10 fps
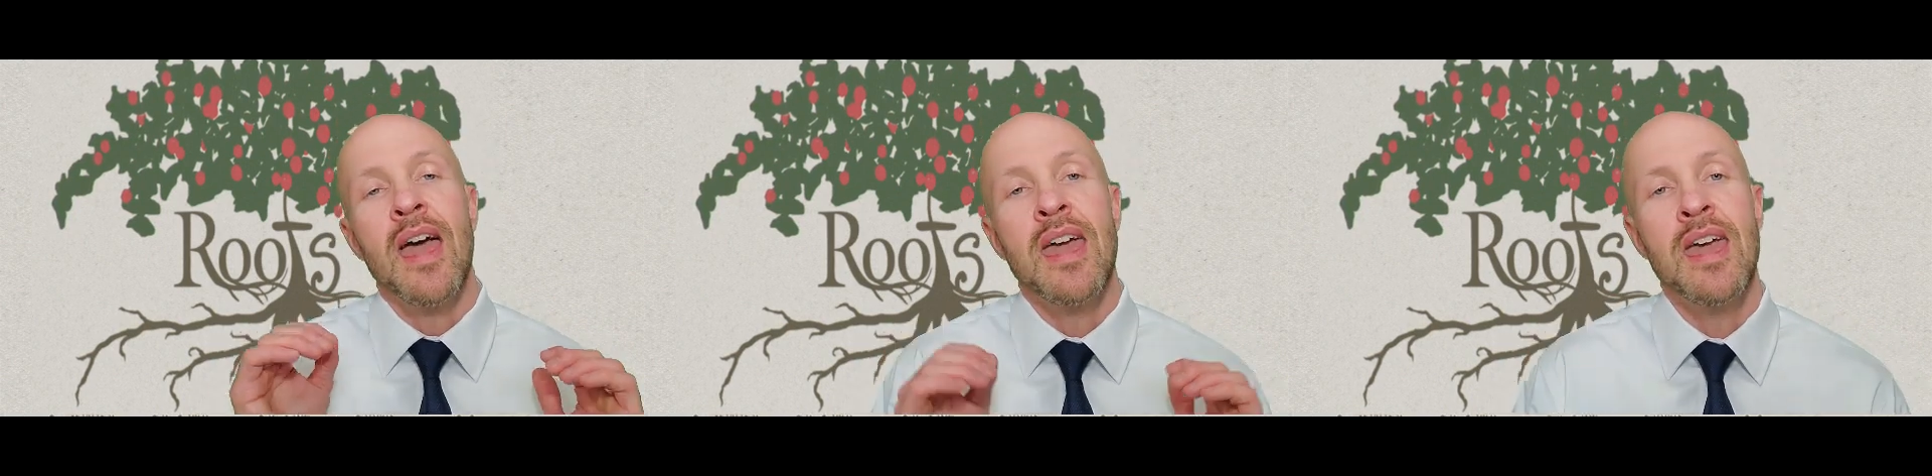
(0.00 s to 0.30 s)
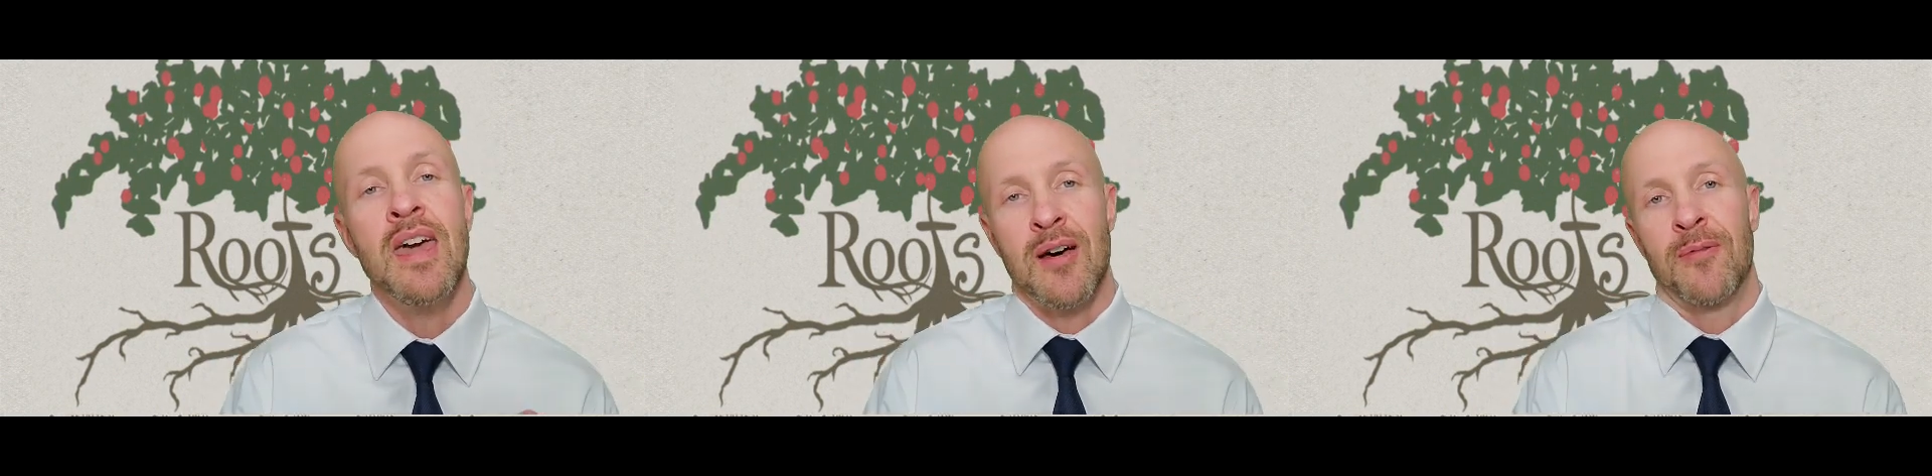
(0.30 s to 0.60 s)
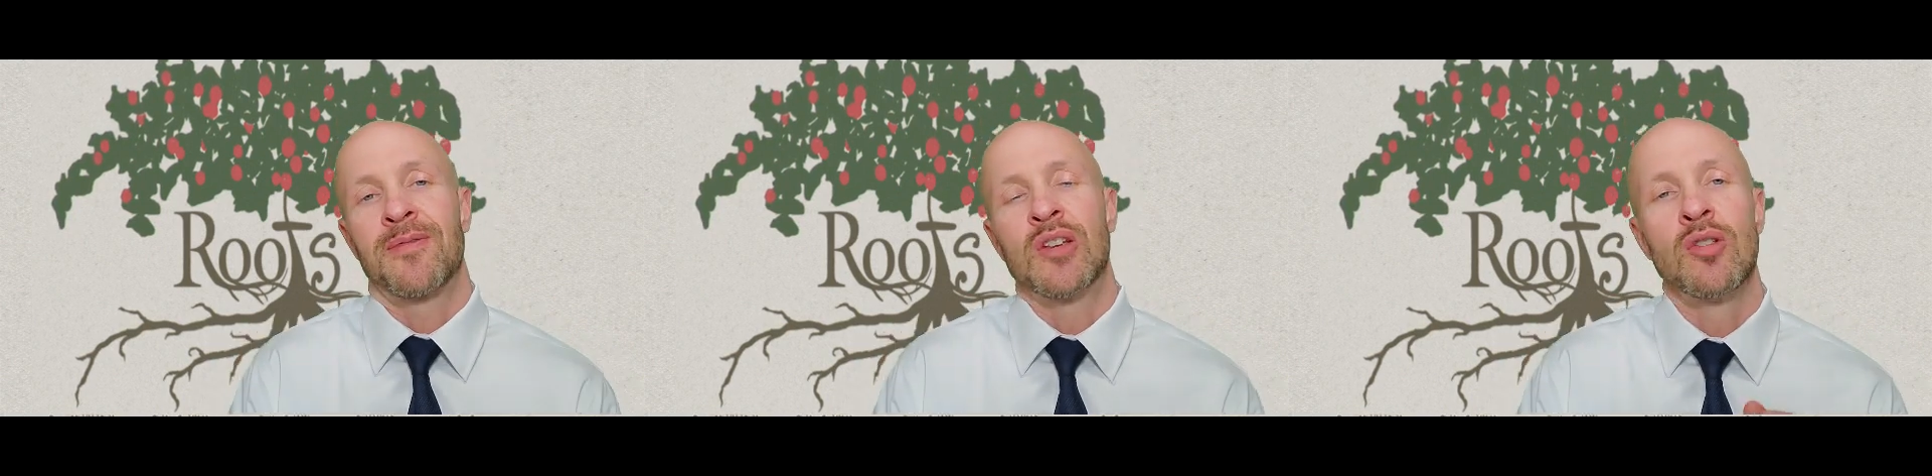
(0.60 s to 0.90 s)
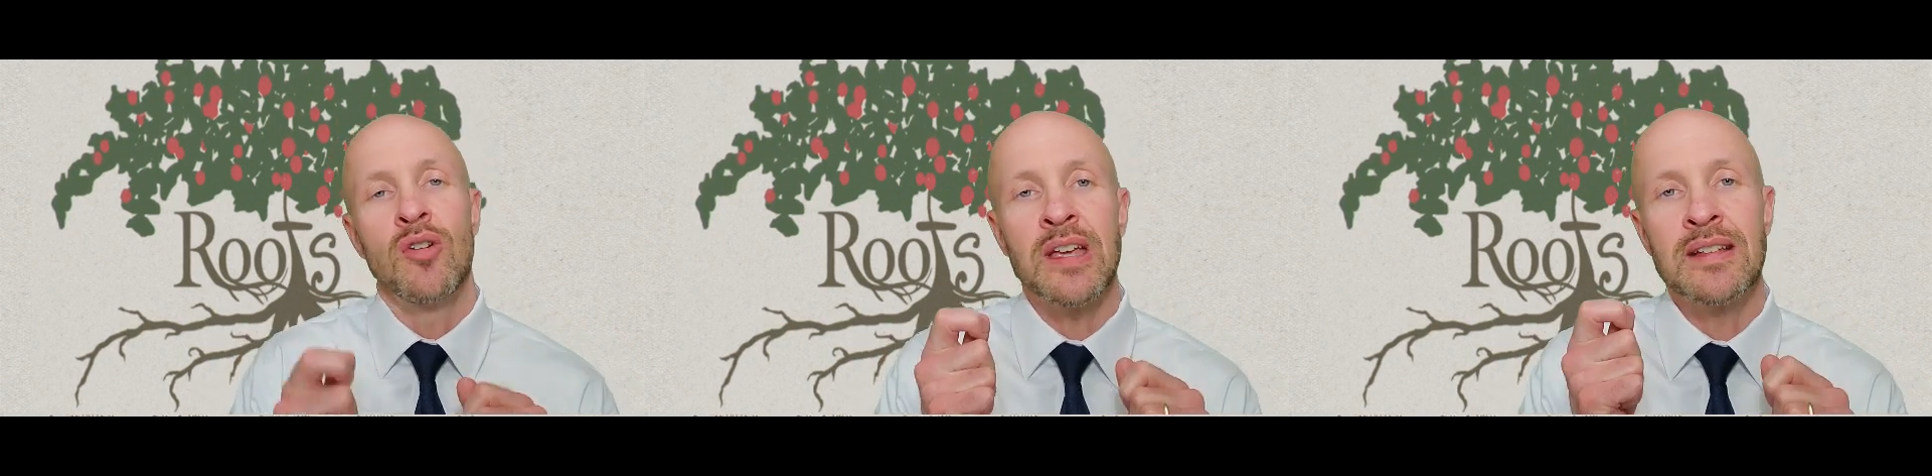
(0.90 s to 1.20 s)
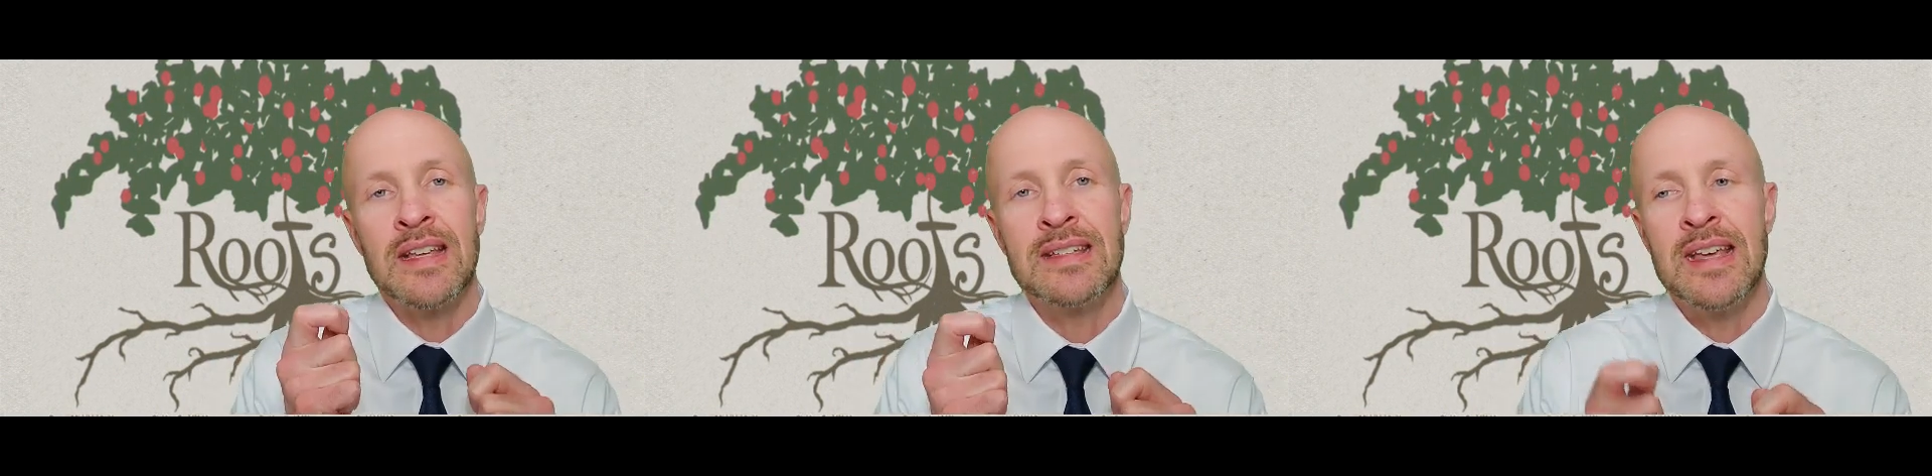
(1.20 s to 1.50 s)
If you're looking
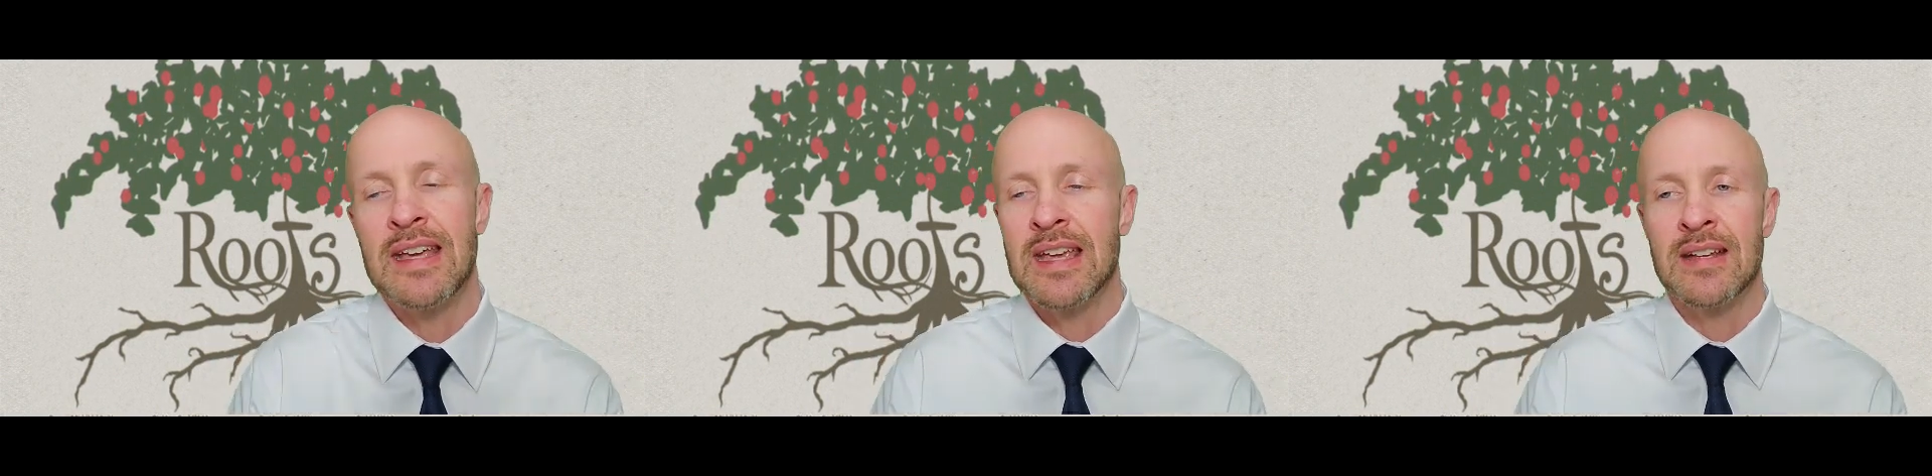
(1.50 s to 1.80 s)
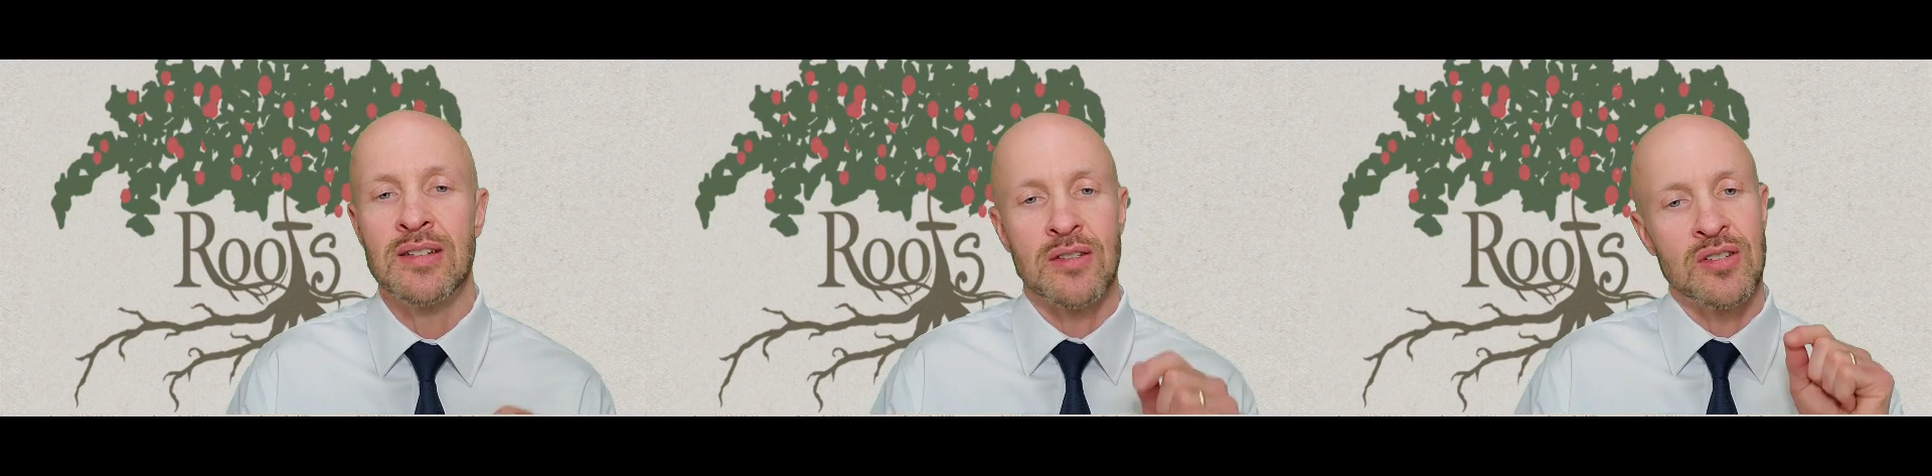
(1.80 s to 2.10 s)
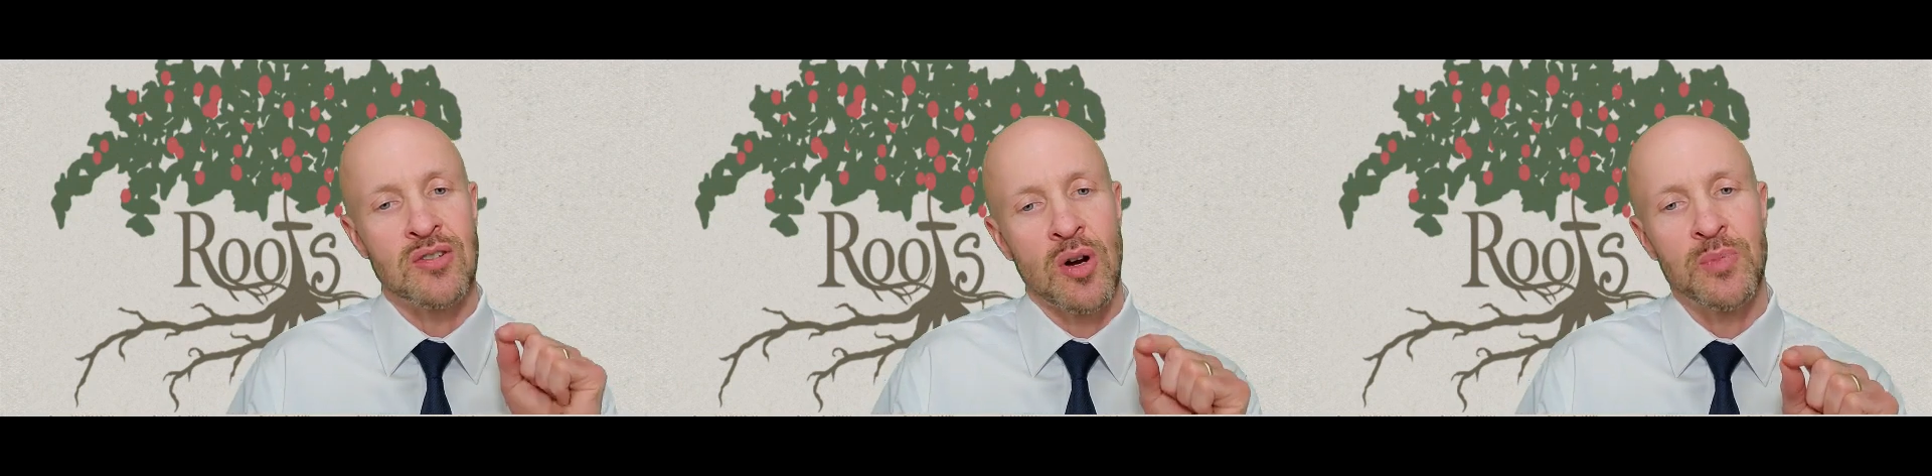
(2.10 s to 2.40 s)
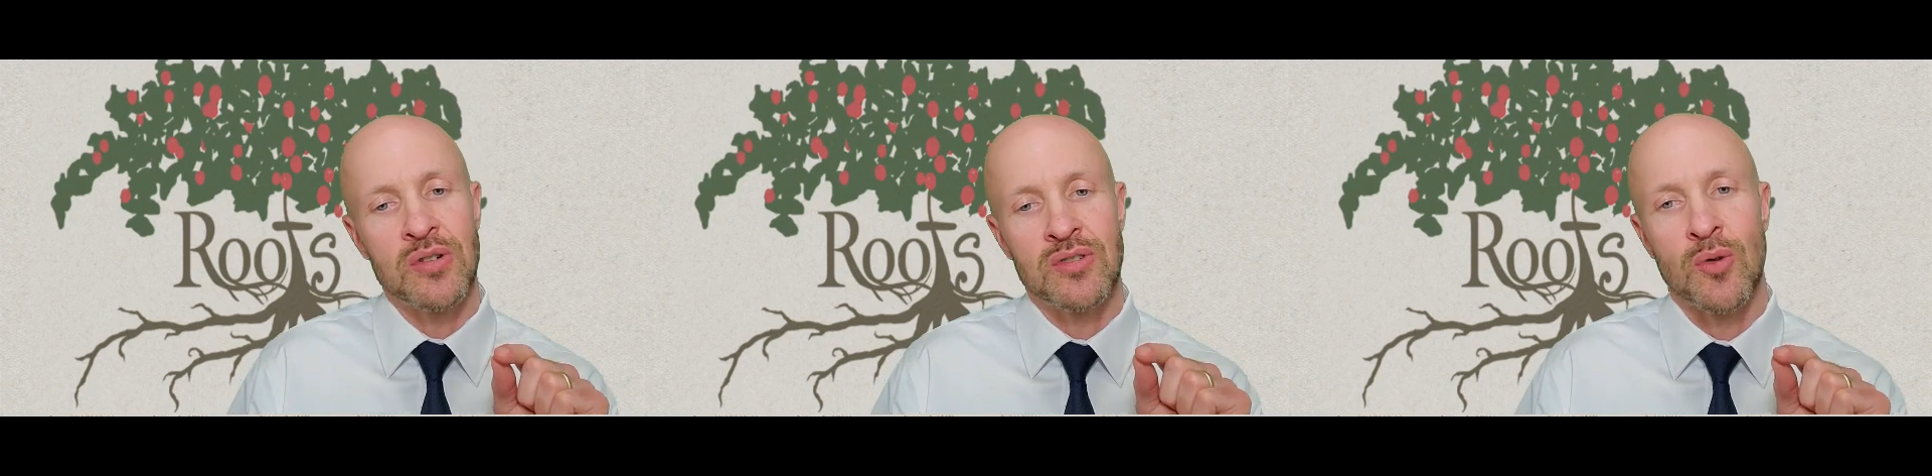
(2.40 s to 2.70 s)
to dig into the scriptures